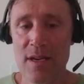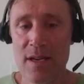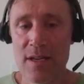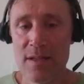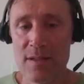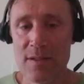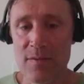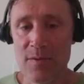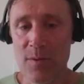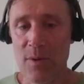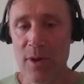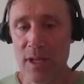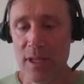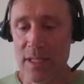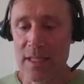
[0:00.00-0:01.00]
So if you
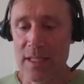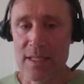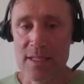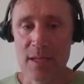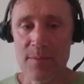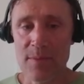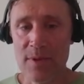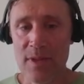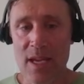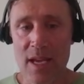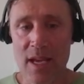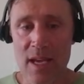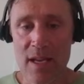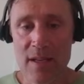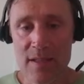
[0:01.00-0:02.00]
want to clean this up, you
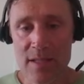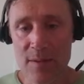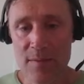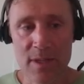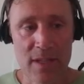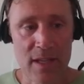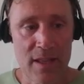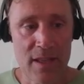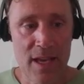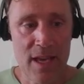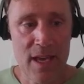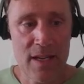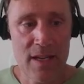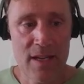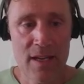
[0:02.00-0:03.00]
can, something like
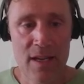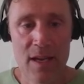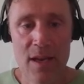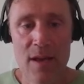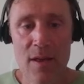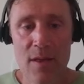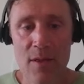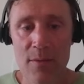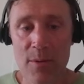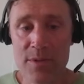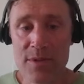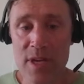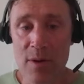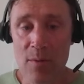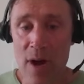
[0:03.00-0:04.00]
that. The
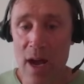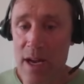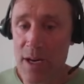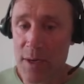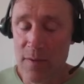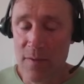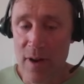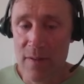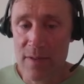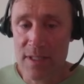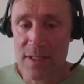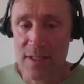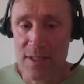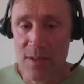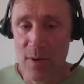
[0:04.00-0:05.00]
rotate Y curve
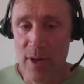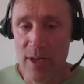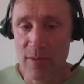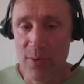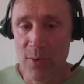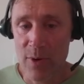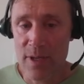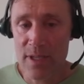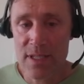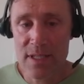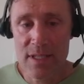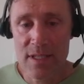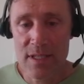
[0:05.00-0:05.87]
obviously is quite important.